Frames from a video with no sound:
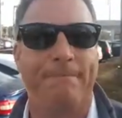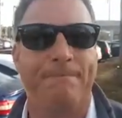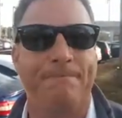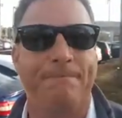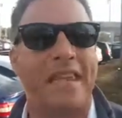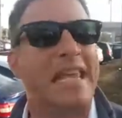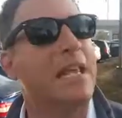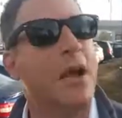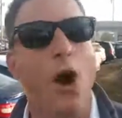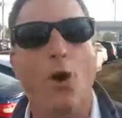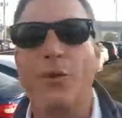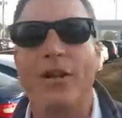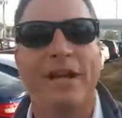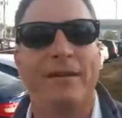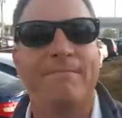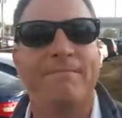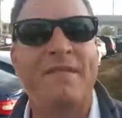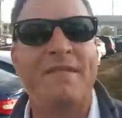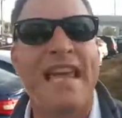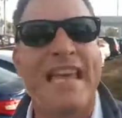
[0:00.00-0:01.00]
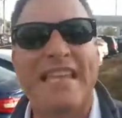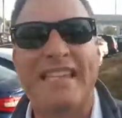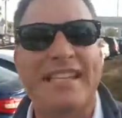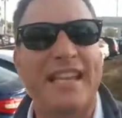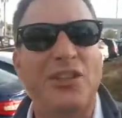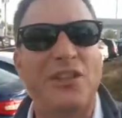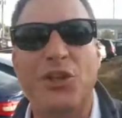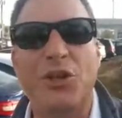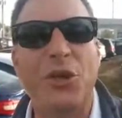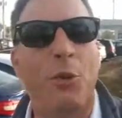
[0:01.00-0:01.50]
He owned it. He
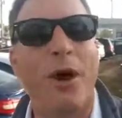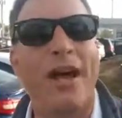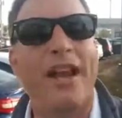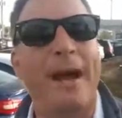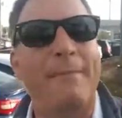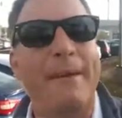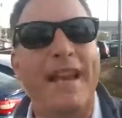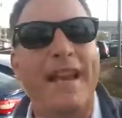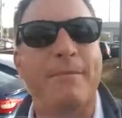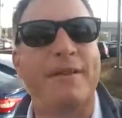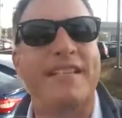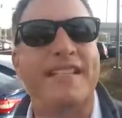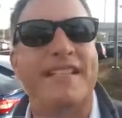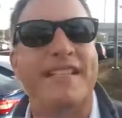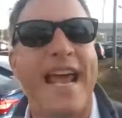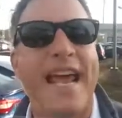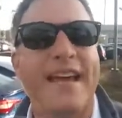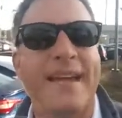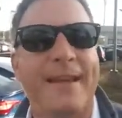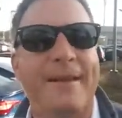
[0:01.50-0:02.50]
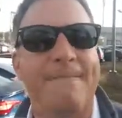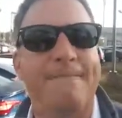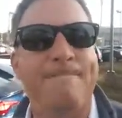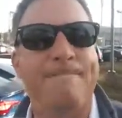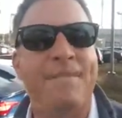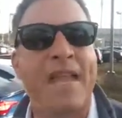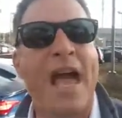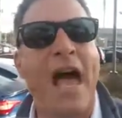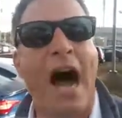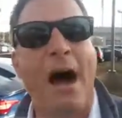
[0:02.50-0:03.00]
said, you know what? I made a mistake.
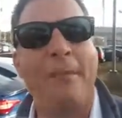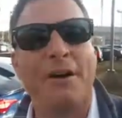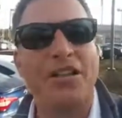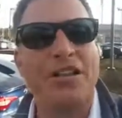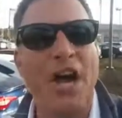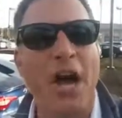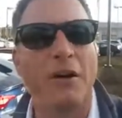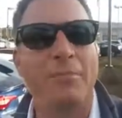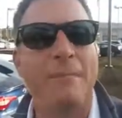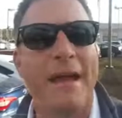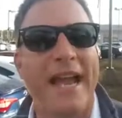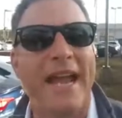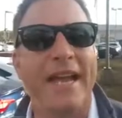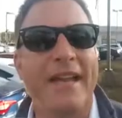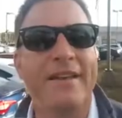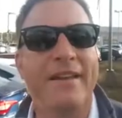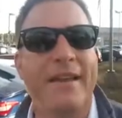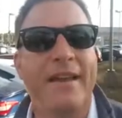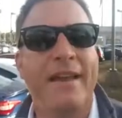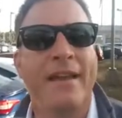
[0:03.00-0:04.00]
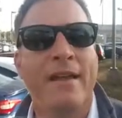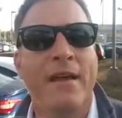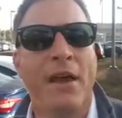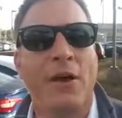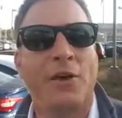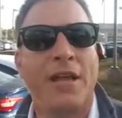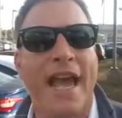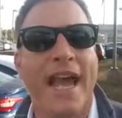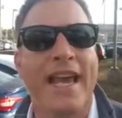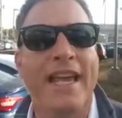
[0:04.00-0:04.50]
I'm a young man.
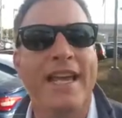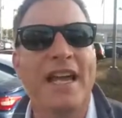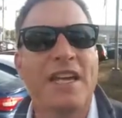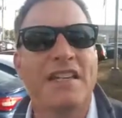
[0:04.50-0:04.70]
Okay.